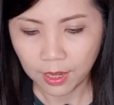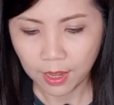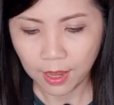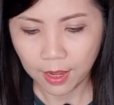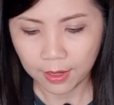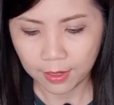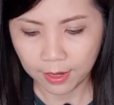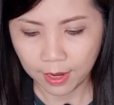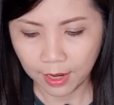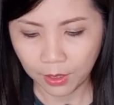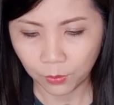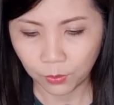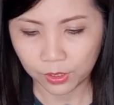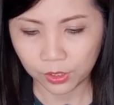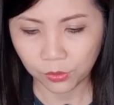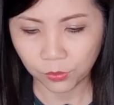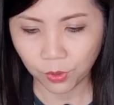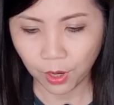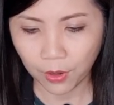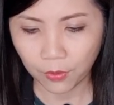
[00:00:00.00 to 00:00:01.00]
and then we
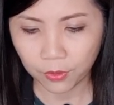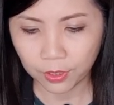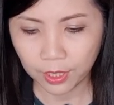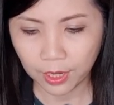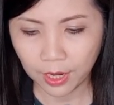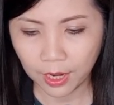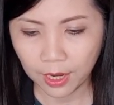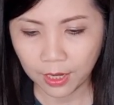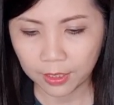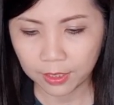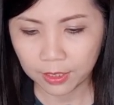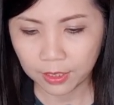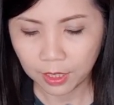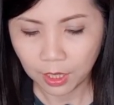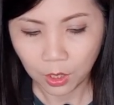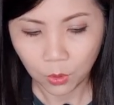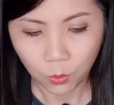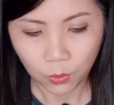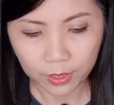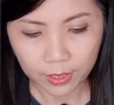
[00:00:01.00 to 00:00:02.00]
square root it,
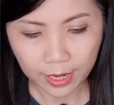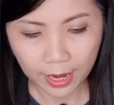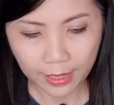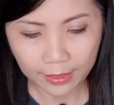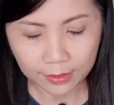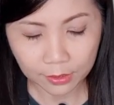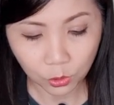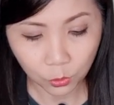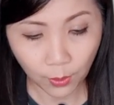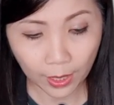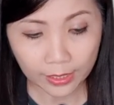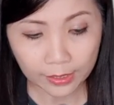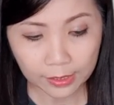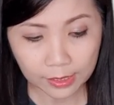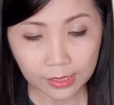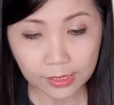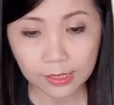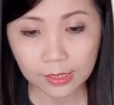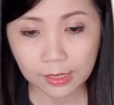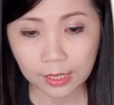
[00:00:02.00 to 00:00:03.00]
we'll get
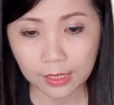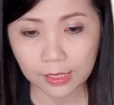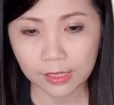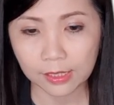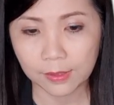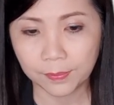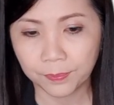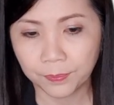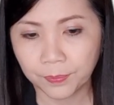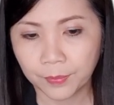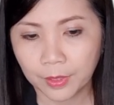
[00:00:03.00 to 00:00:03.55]
26.